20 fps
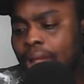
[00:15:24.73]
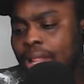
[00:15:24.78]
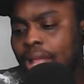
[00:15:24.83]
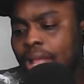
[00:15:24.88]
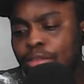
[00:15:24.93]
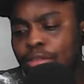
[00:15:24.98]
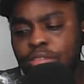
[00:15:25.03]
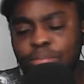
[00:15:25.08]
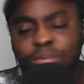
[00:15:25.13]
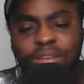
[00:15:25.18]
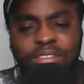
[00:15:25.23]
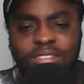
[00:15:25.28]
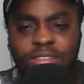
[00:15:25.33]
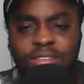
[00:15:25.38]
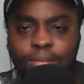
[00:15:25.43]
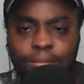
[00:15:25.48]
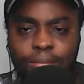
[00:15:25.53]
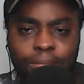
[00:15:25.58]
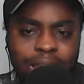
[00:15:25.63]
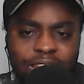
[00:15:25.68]
and that was
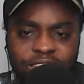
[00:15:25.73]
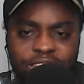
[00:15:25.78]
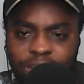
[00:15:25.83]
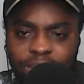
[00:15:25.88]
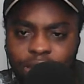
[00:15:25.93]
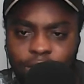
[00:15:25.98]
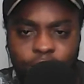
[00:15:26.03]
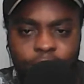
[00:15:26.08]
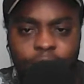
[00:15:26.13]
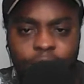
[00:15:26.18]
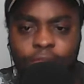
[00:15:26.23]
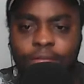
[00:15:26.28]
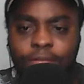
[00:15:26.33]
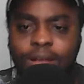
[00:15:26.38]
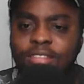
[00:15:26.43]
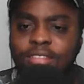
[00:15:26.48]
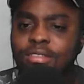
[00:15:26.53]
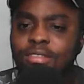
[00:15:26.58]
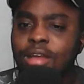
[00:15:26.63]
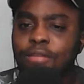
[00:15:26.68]
pretty much it for the
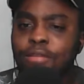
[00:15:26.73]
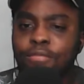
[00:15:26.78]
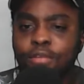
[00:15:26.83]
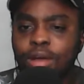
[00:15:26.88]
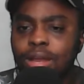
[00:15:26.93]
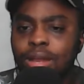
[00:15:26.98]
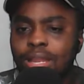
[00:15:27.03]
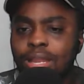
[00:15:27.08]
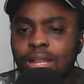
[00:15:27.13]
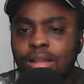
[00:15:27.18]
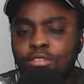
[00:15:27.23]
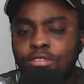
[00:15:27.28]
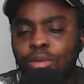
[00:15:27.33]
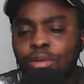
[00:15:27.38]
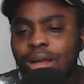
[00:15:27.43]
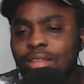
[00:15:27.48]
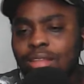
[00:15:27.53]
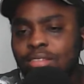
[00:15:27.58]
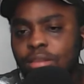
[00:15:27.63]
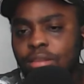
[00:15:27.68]
first half, 1-0 to
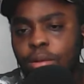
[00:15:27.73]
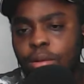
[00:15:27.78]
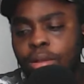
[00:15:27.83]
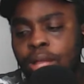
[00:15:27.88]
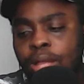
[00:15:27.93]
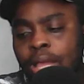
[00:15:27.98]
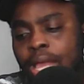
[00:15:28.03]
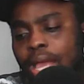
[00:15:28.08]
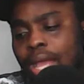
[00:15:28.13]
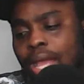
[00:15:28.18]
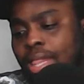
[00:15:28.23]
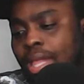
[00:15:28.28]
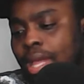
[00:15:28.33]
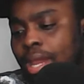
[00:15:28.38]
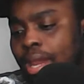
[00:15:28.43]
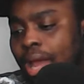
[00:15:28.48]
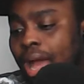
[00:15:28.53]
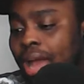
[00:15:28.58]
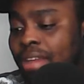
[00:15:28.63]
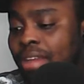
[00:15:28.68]
Arsenal. And then
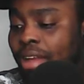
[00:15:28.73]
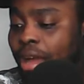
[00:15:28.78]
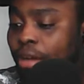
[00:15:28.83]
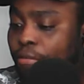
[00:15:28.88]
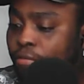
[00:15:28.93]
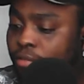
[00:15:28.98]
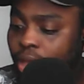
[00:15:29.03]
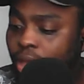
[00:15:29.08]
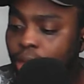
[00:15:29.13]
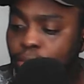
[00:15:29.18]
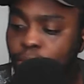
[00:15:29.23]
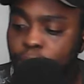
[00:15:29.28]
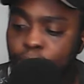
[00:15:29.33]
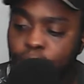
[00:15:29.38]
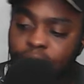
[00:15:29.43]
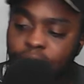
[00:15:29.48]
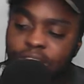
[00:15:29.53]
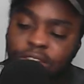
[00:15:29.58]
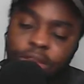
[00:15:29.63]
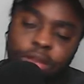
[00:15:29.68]
at halftime, we
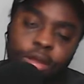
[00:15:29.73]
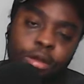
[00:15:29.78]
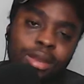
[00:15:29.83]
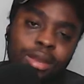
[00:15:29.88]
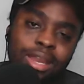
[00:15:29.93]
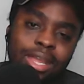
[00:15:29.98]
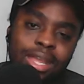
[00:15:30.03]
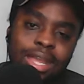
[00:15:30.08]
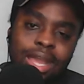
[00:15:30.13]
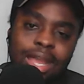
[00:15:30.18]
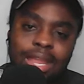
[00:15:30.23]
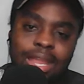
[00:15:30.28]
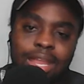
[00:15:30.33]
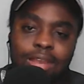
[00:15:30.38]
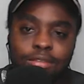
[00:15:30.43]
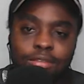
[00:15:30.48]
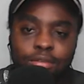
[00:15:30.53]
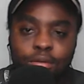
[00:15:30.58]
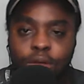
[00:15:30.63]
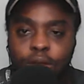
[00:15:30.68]
brought in Odegaard and
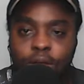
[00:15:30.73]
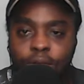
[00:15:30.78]
took off